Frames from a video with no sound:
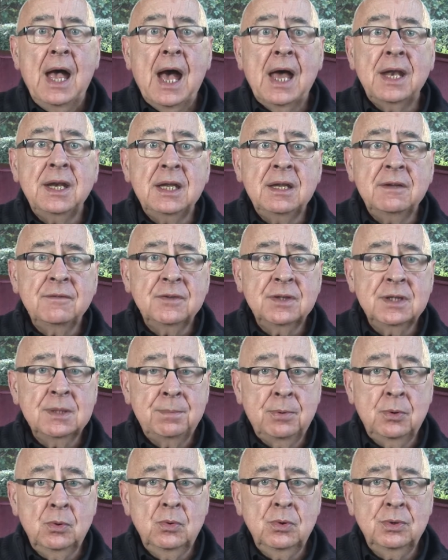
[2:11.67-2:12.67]
and even the
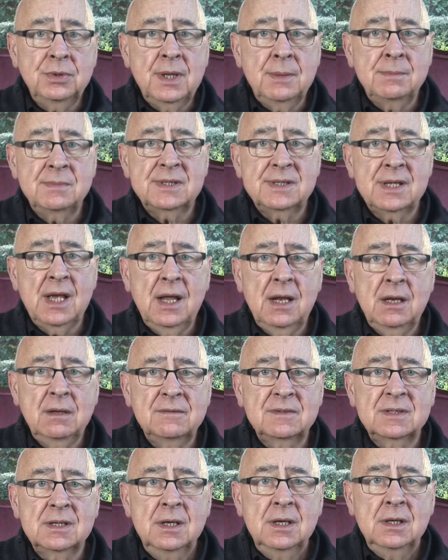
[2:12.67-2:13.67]
poor
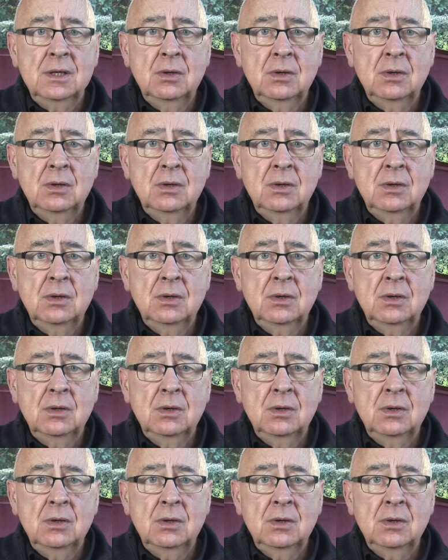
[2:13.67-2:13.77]
themselves,